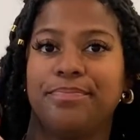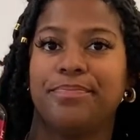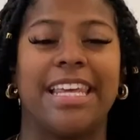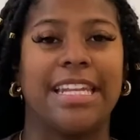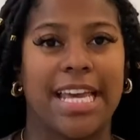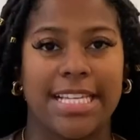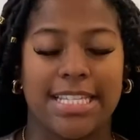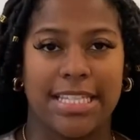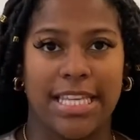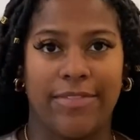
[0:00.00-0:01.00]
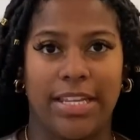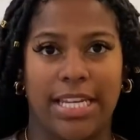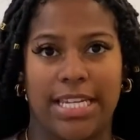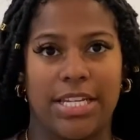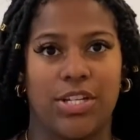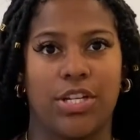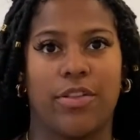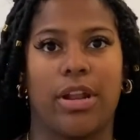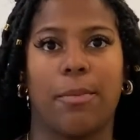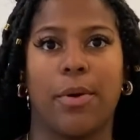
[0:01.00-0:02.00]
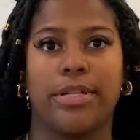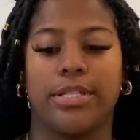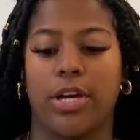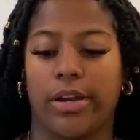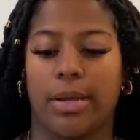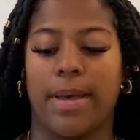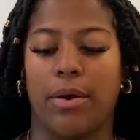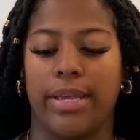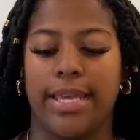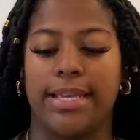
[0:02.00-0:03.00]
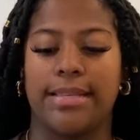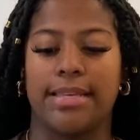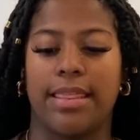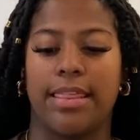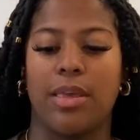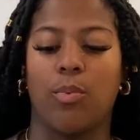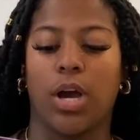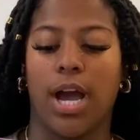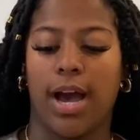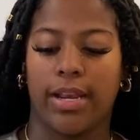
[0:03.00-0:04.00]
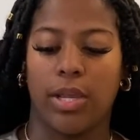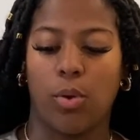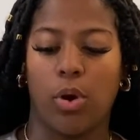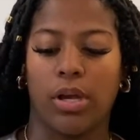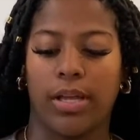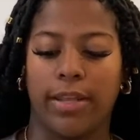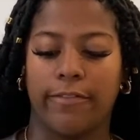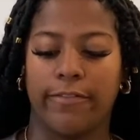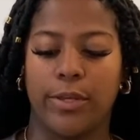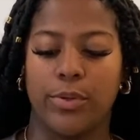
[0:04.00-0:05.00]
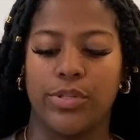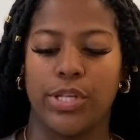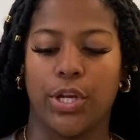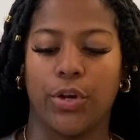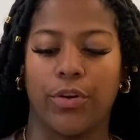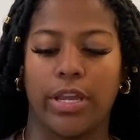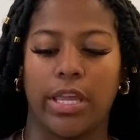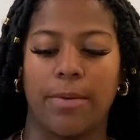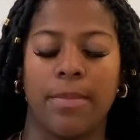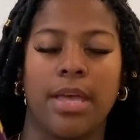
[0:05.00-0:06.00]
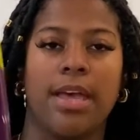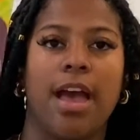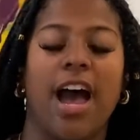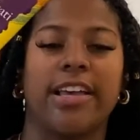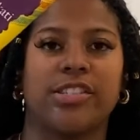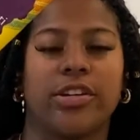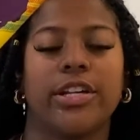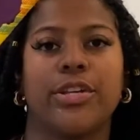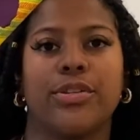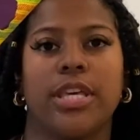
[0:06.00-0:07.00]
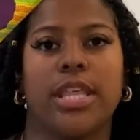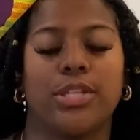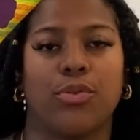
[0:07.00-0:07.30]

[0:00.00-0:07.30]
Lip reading: The next leave-in conditioner that I'm going to talk about is the Wakati Oil Infused Cream. I started using this